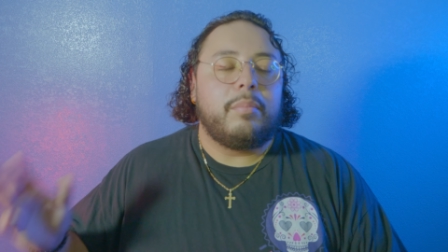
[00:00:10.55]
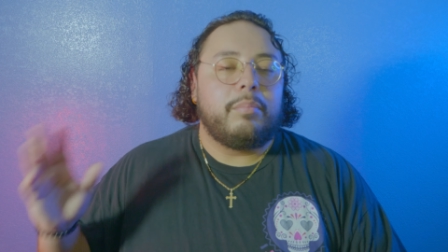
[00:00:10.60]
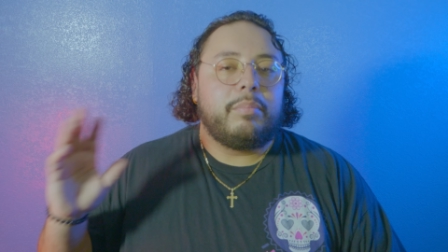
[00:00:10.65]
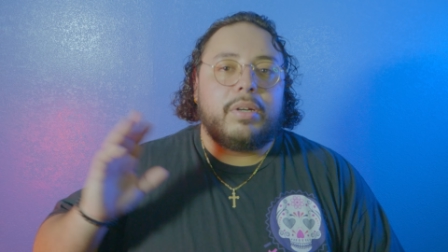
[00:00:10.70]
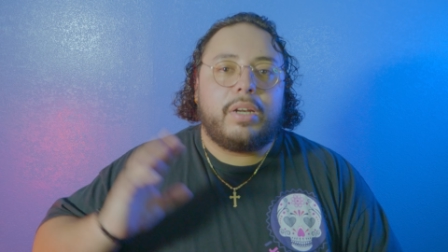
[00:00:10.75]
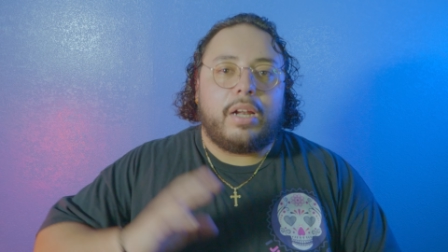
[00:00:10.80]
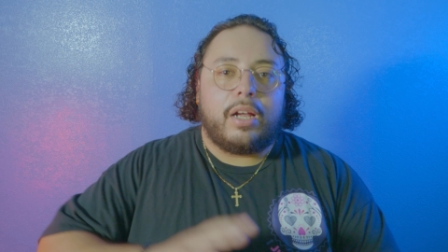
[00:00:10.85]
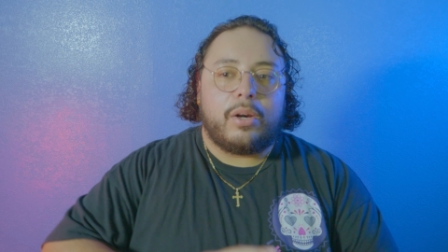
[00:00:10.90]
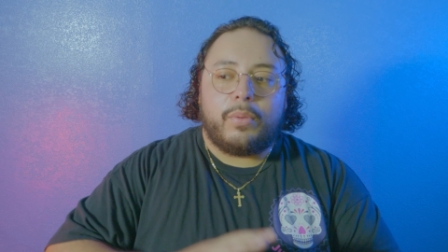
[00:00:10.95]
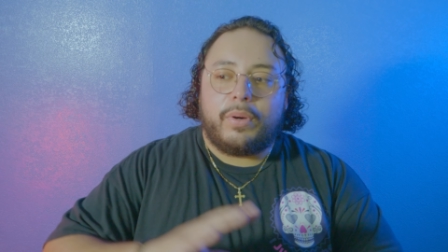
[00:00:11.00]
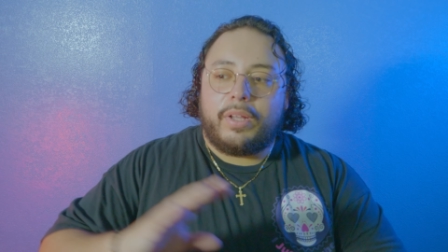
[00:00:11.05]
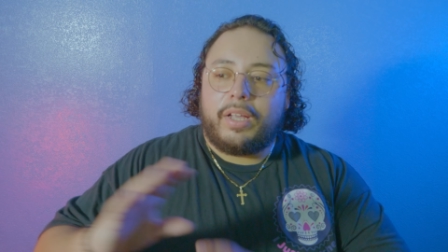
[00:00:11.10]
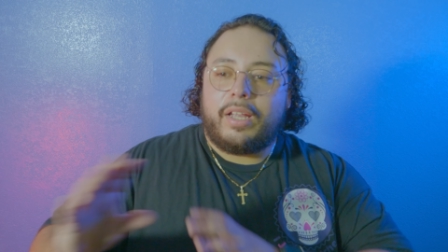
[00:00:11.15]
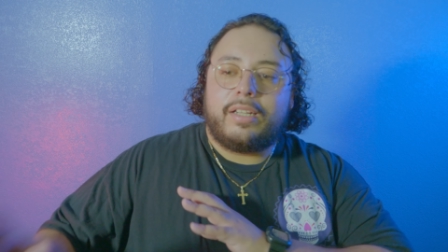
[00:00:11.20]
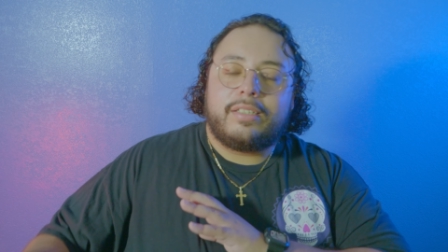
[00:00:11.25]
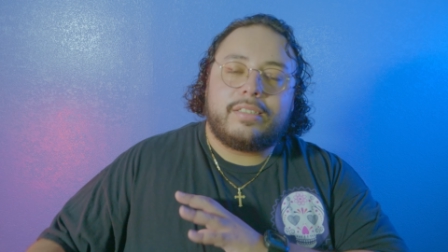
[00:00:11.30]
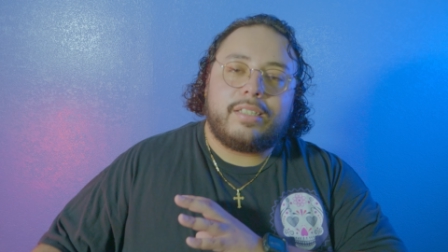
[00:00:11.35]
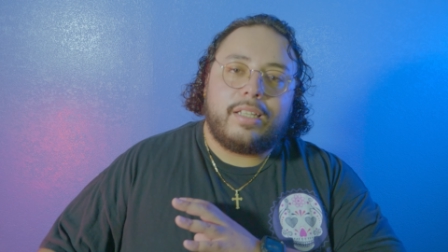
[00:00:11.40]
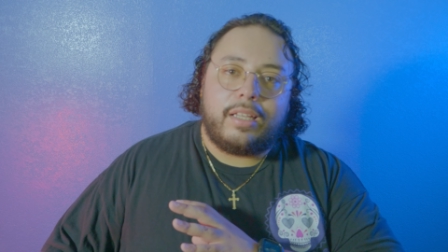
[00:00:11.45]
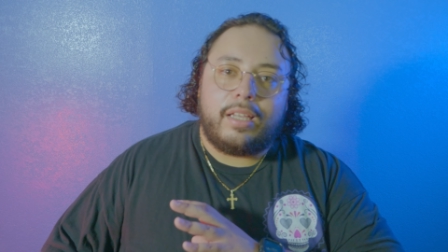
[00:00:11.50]
But I don't want to get
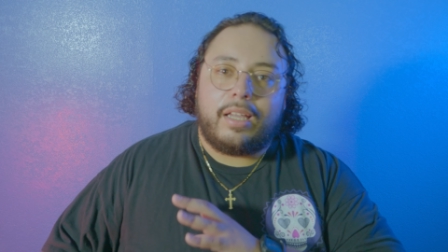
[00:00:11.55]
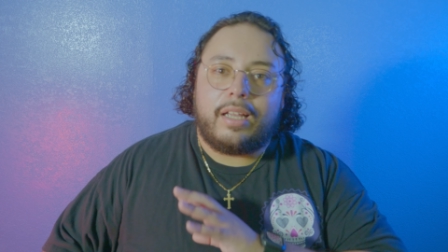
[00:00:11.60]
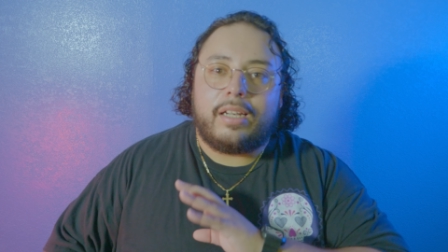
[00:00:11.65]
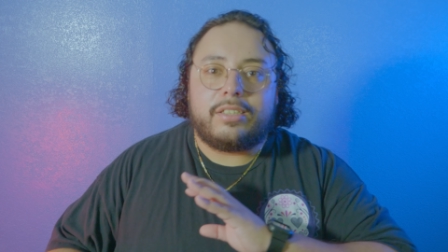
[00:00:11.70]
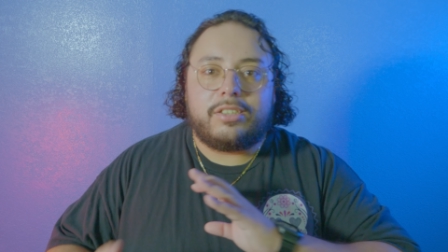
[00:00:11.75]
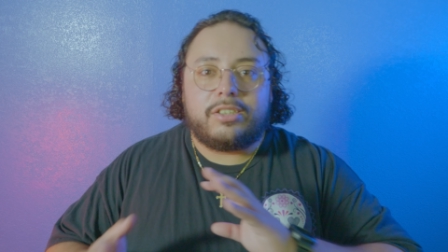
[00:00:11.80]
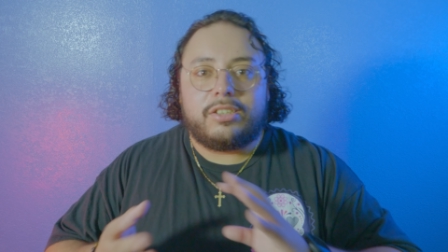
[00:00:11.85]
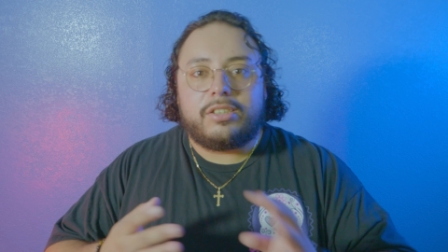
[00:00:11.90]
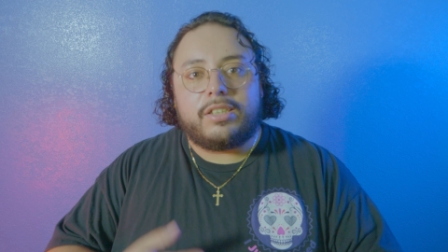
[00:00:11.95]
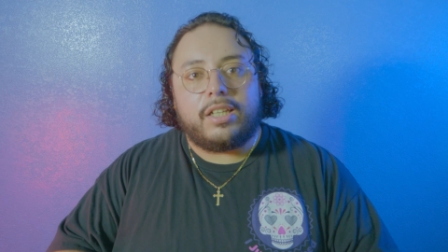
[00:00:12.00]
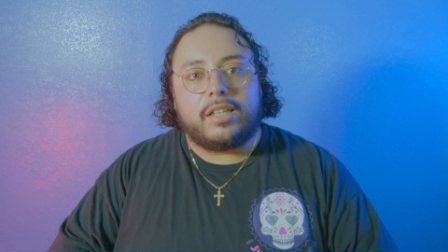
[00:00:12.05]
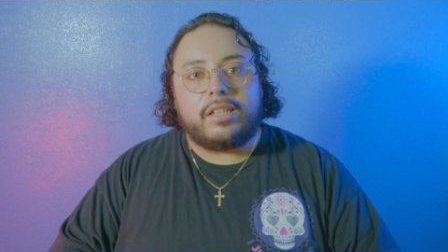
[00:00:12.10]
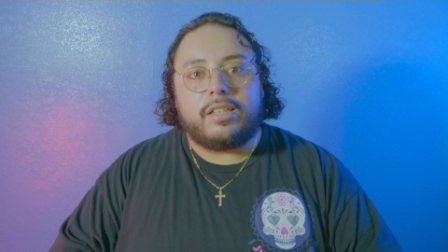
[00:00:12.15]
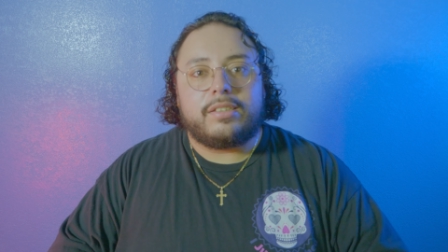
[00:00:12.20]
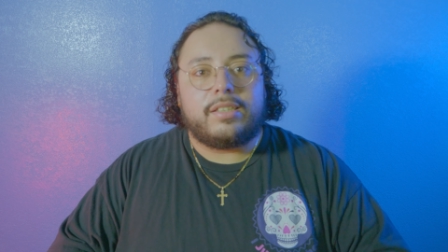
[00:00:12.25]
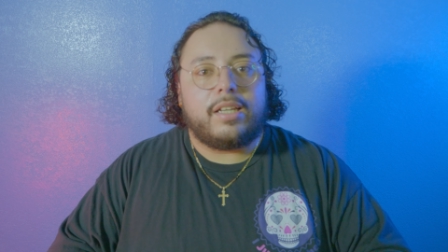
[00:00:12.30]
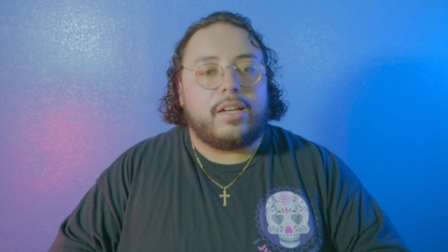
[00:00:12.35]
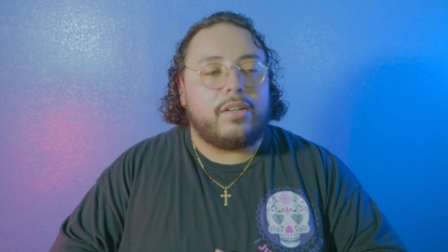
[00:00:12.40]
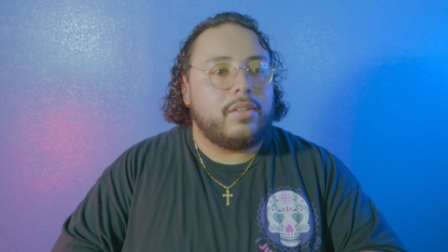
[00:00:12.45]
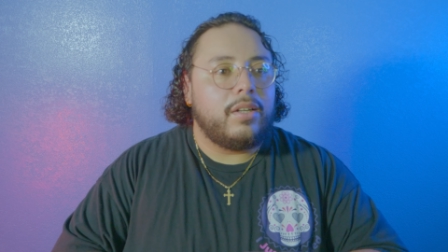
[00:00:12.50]
into that yet. Let's just check
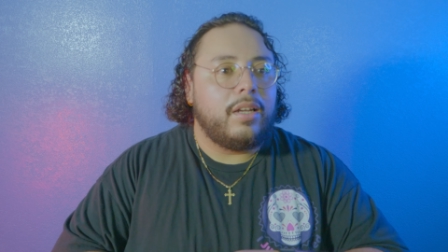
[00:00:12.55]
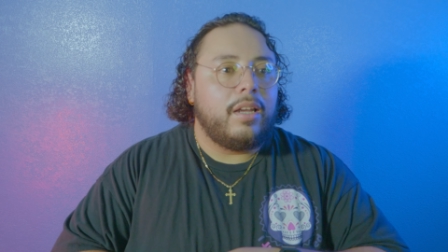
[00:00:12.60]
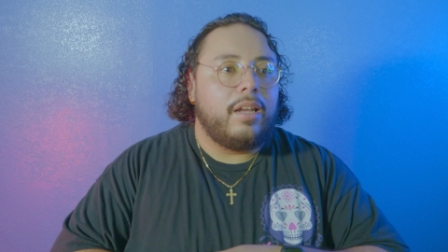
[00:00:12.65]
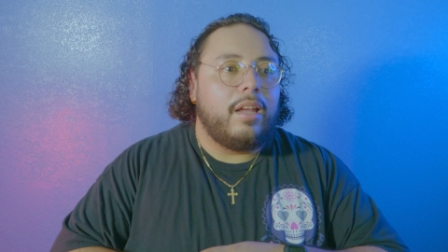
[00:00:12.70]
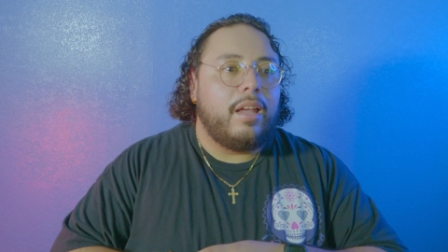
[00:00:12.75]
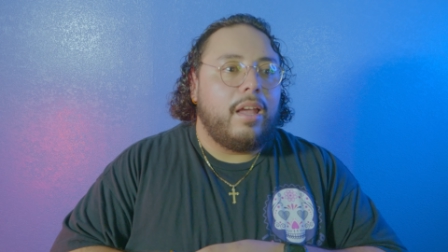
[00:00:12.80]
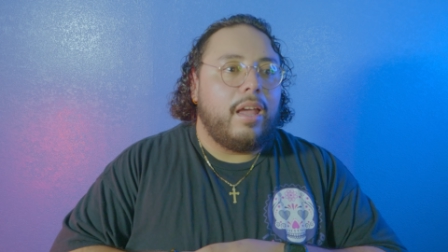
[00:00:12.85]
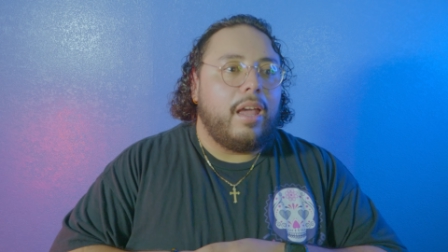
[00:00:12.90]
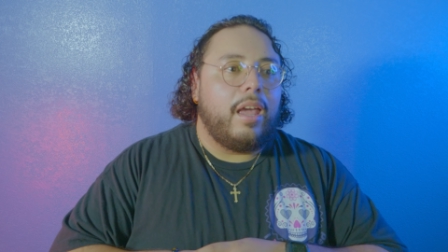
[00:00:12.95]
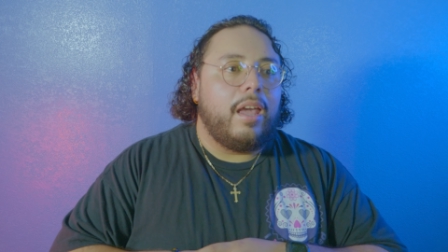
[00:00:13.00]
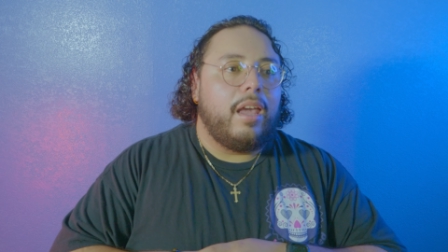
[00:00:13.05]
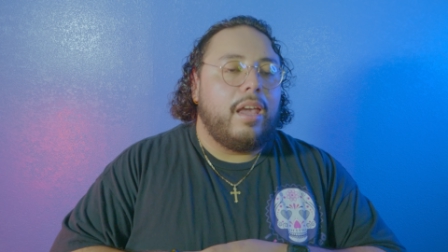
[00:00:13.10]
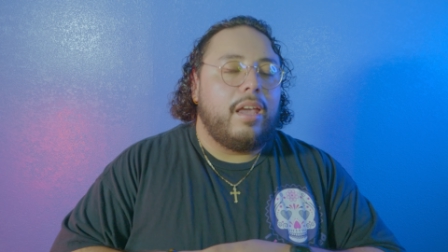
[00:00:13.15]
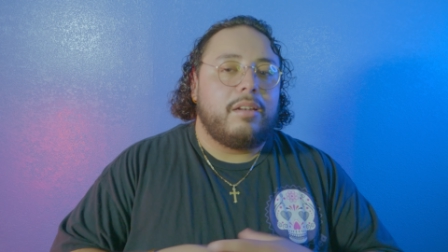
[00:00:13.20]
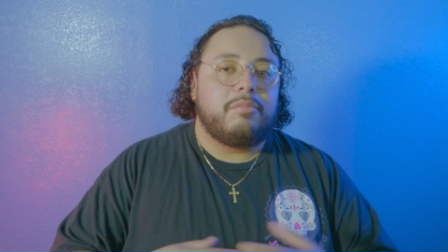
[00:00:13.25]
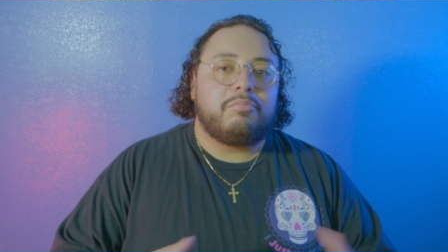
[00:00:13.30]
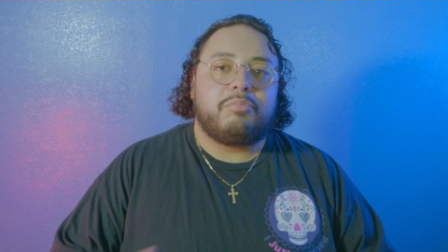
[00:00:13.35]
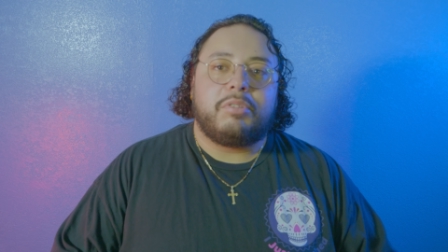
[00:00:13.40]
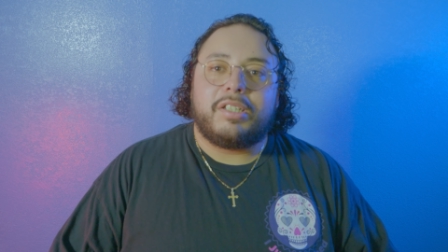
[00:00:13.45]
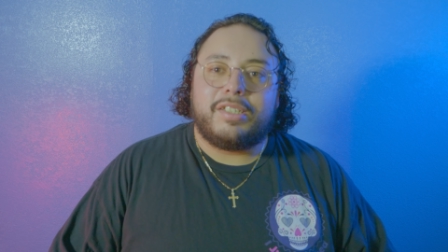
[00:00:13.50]
this out
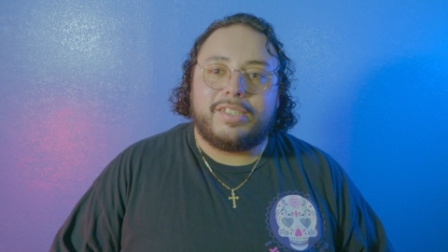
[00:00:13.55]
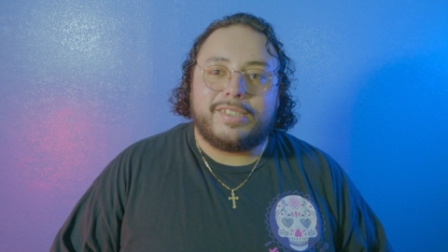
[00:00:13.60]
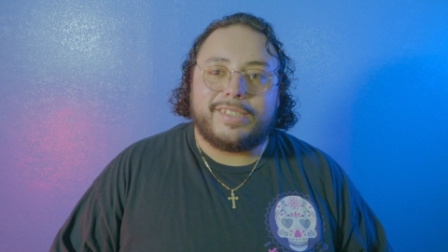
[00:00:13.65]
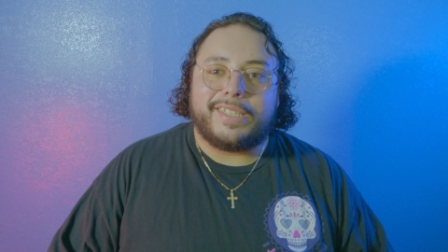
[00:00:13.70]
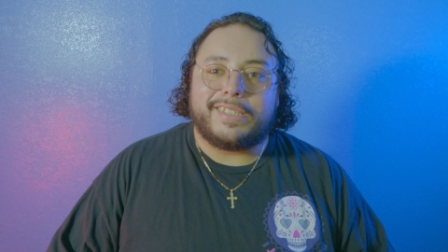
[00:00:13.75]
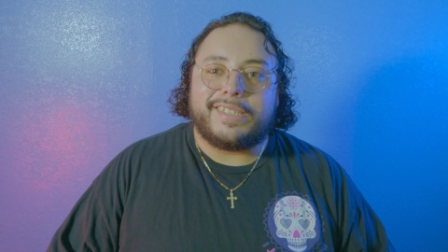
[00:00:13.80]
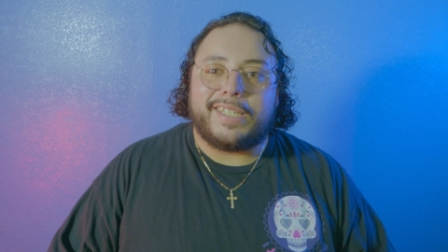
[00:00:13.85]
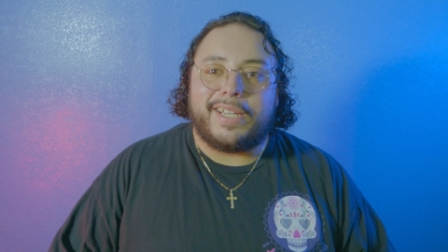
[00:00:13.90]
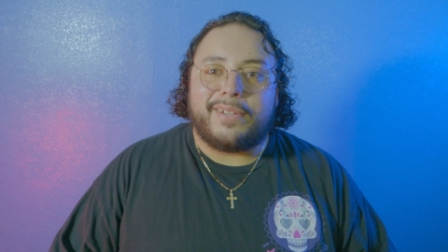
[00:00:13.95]
and we can discuss